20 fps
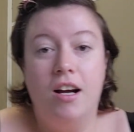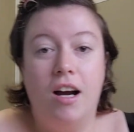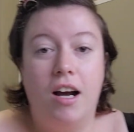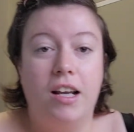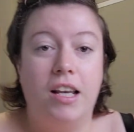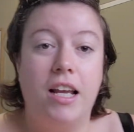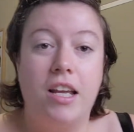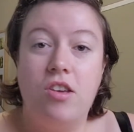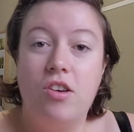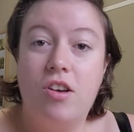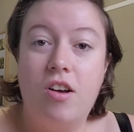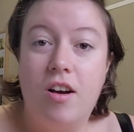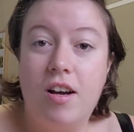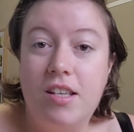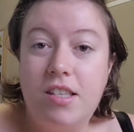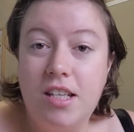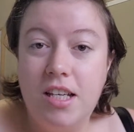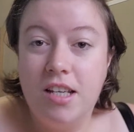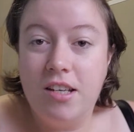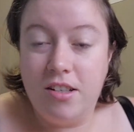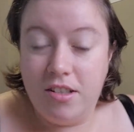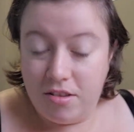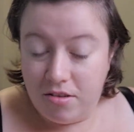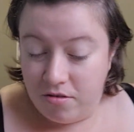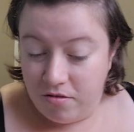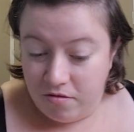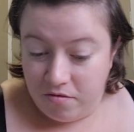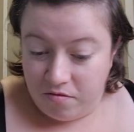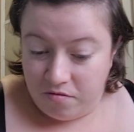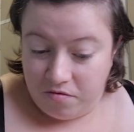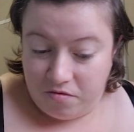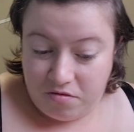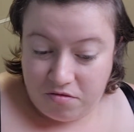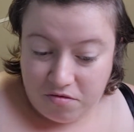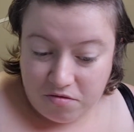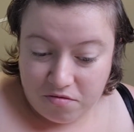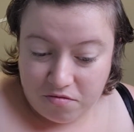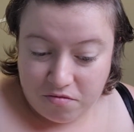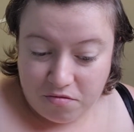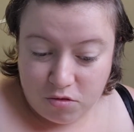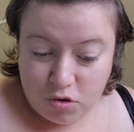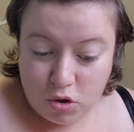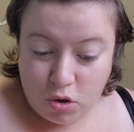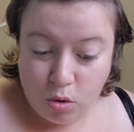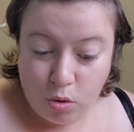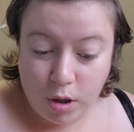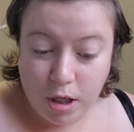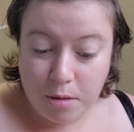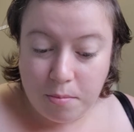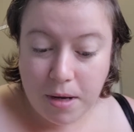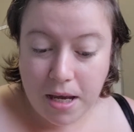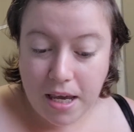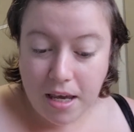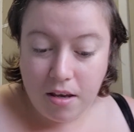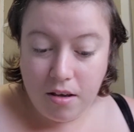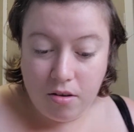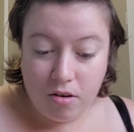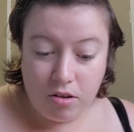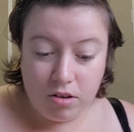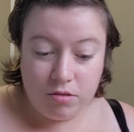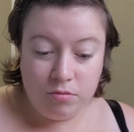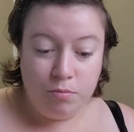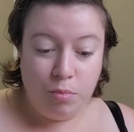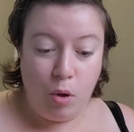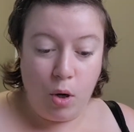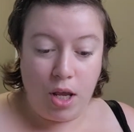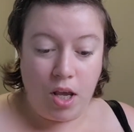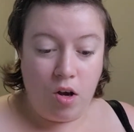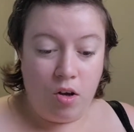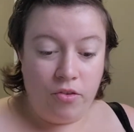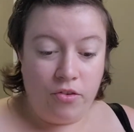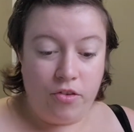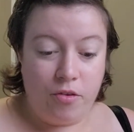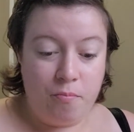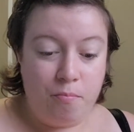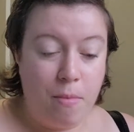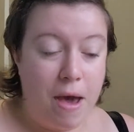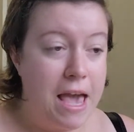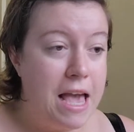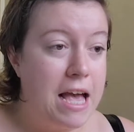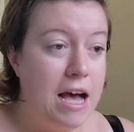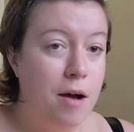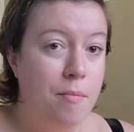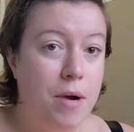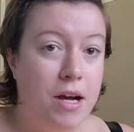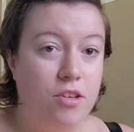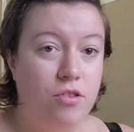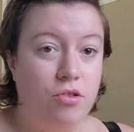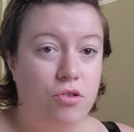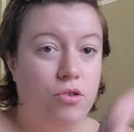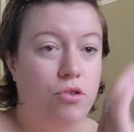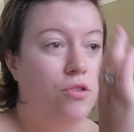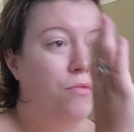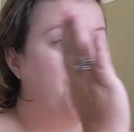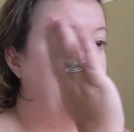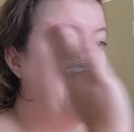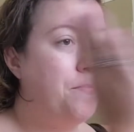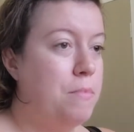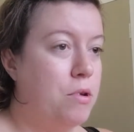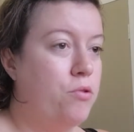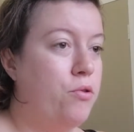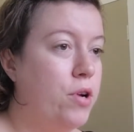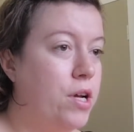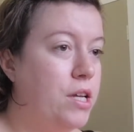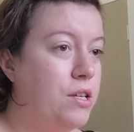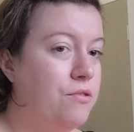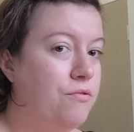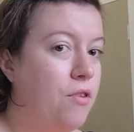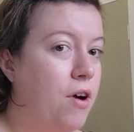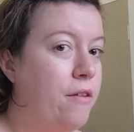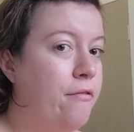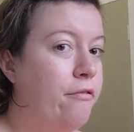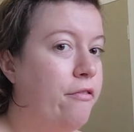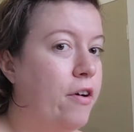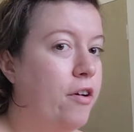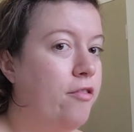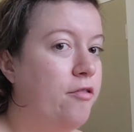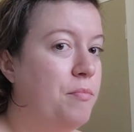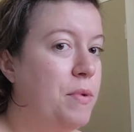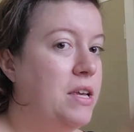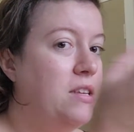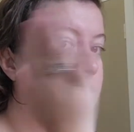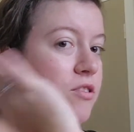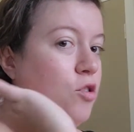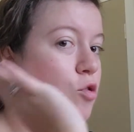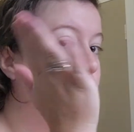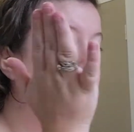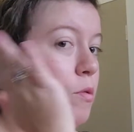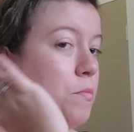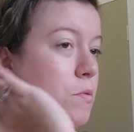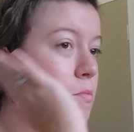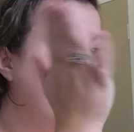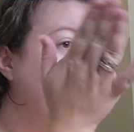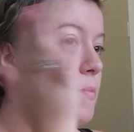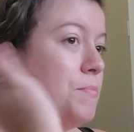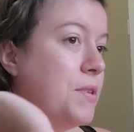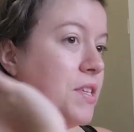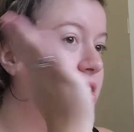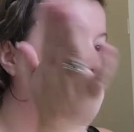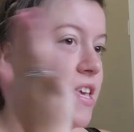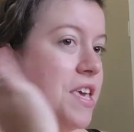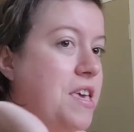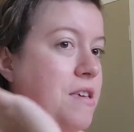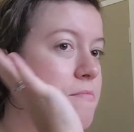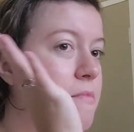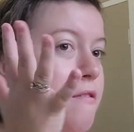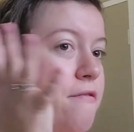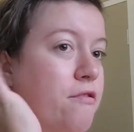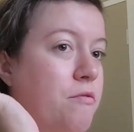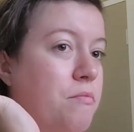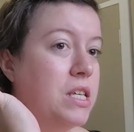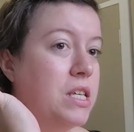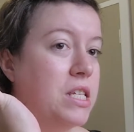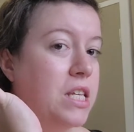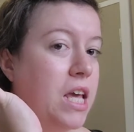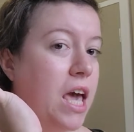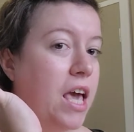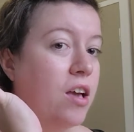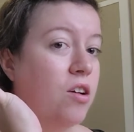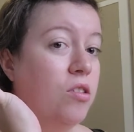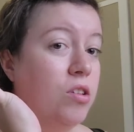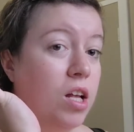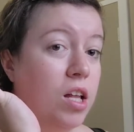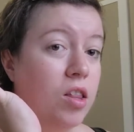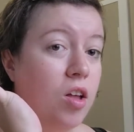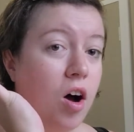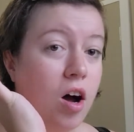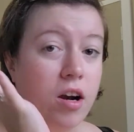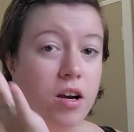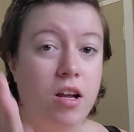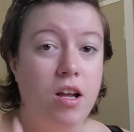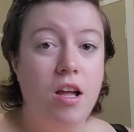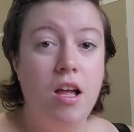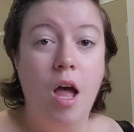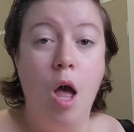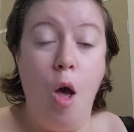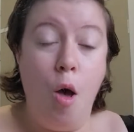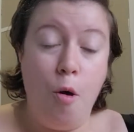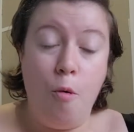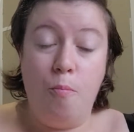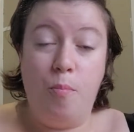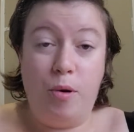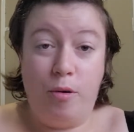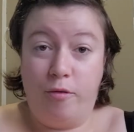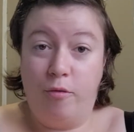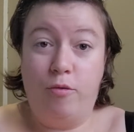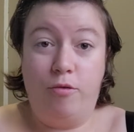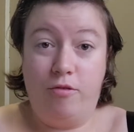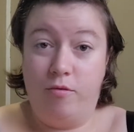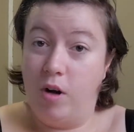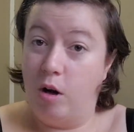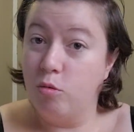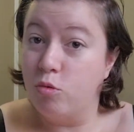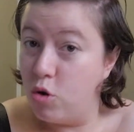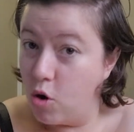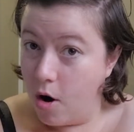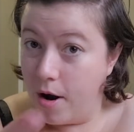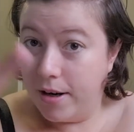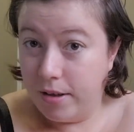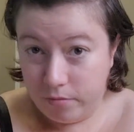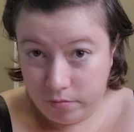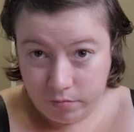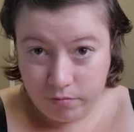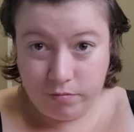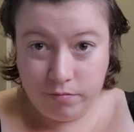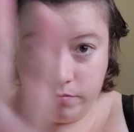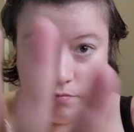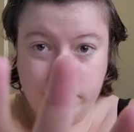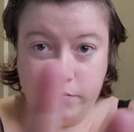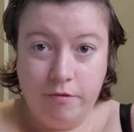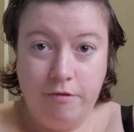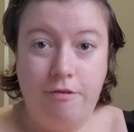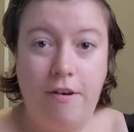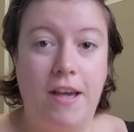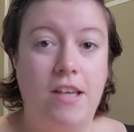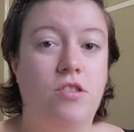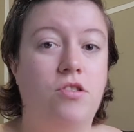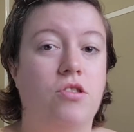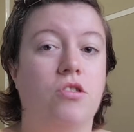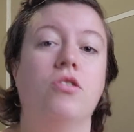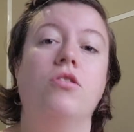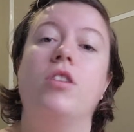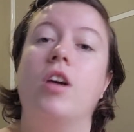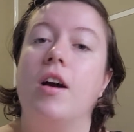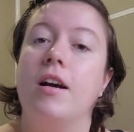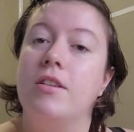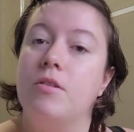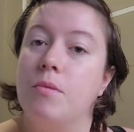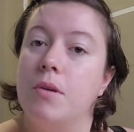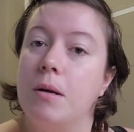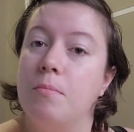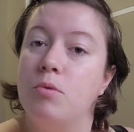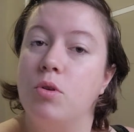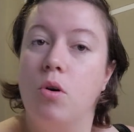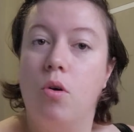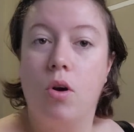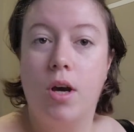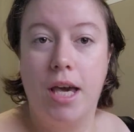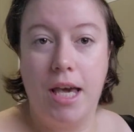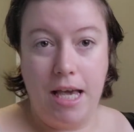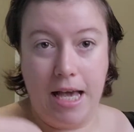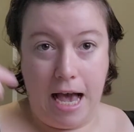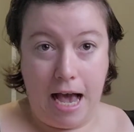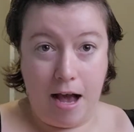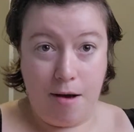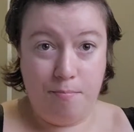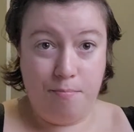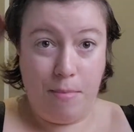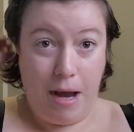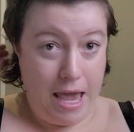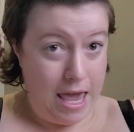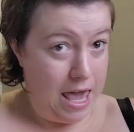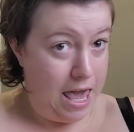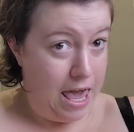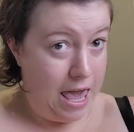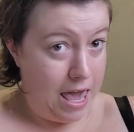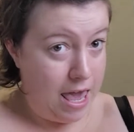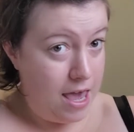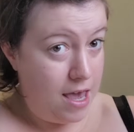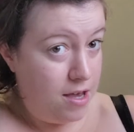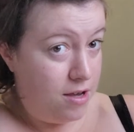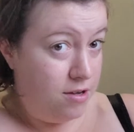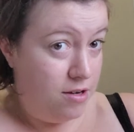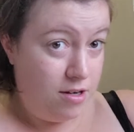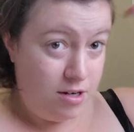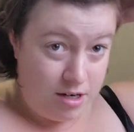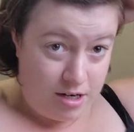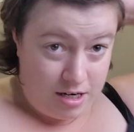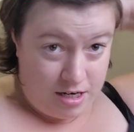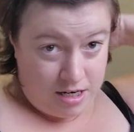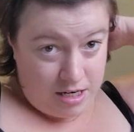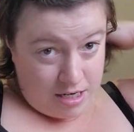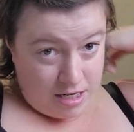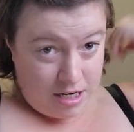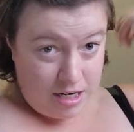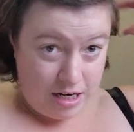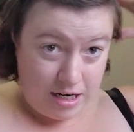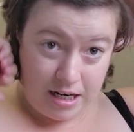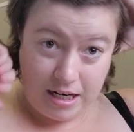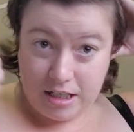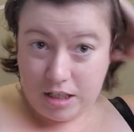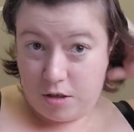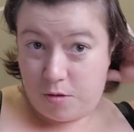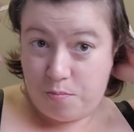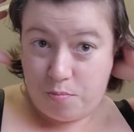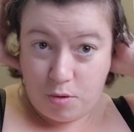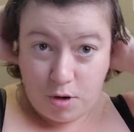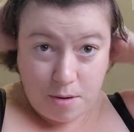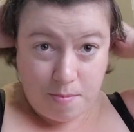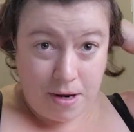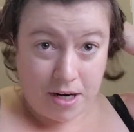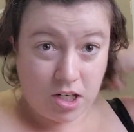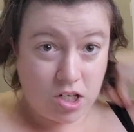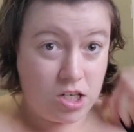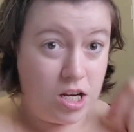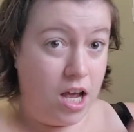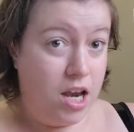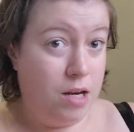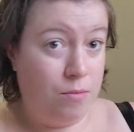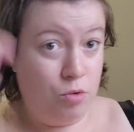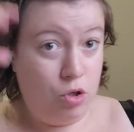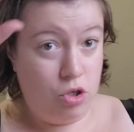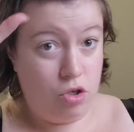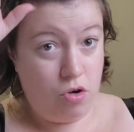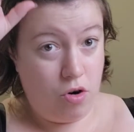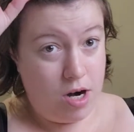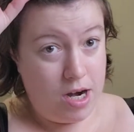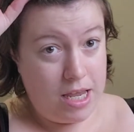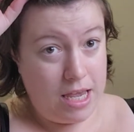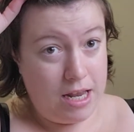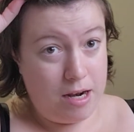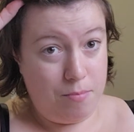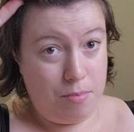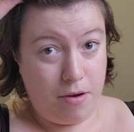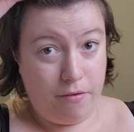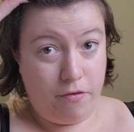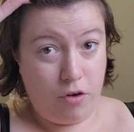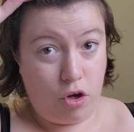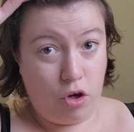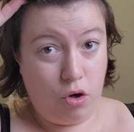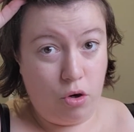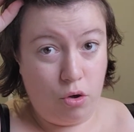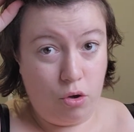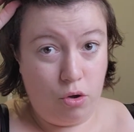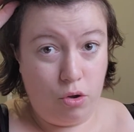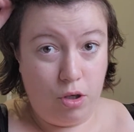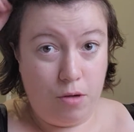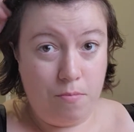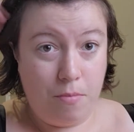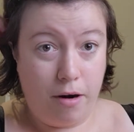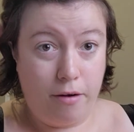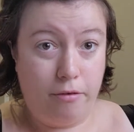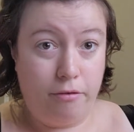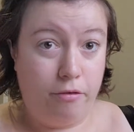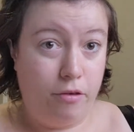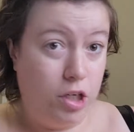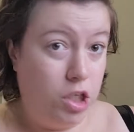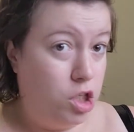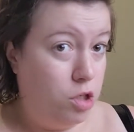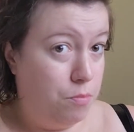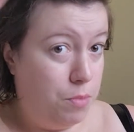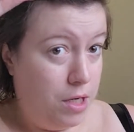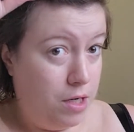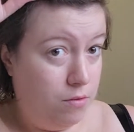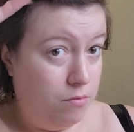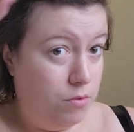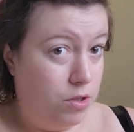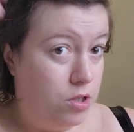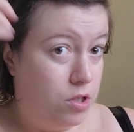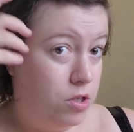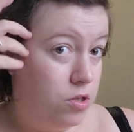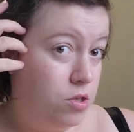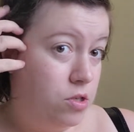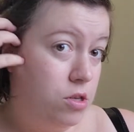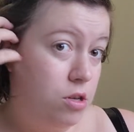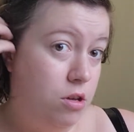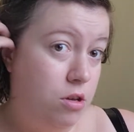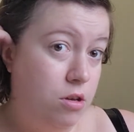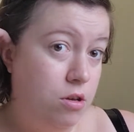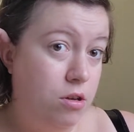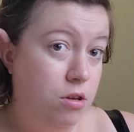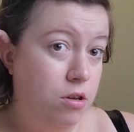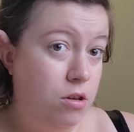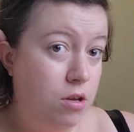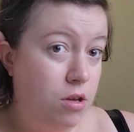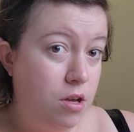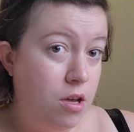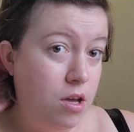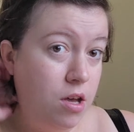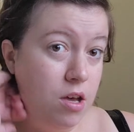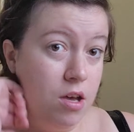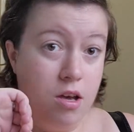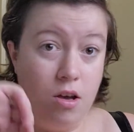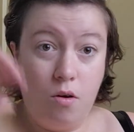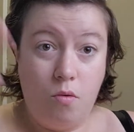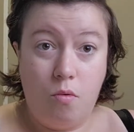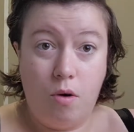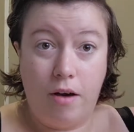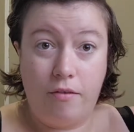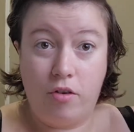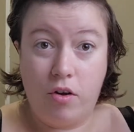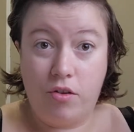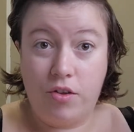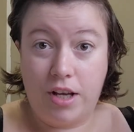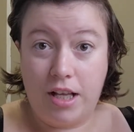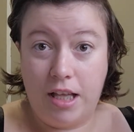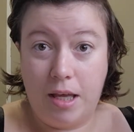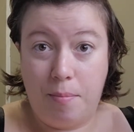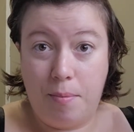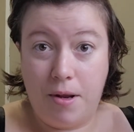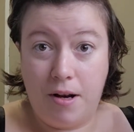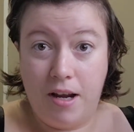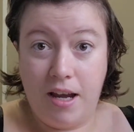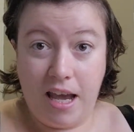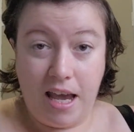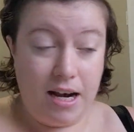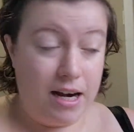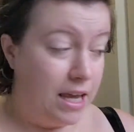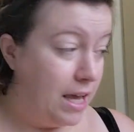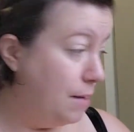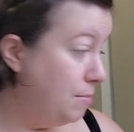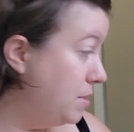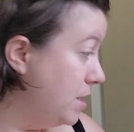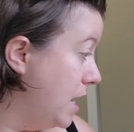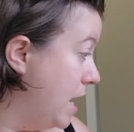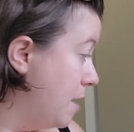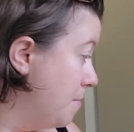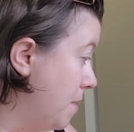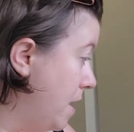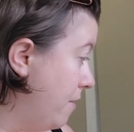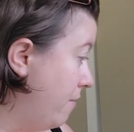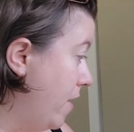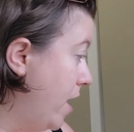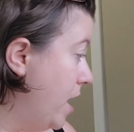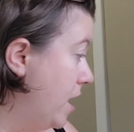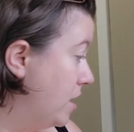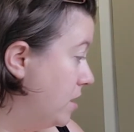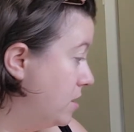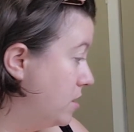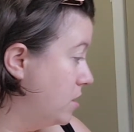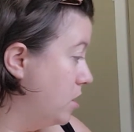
I'd let you guys in and join me on putting on some makeup. My mirror is right in front of me, so you'll probably be seeing me this angle a lot, but I'll try and face you guys when I'm talking. My hair, it's pretty much done. I'm just trying to get a bit of a curl in my fringe bit, which is why I've got the clip in it, and it keeps it out of my face.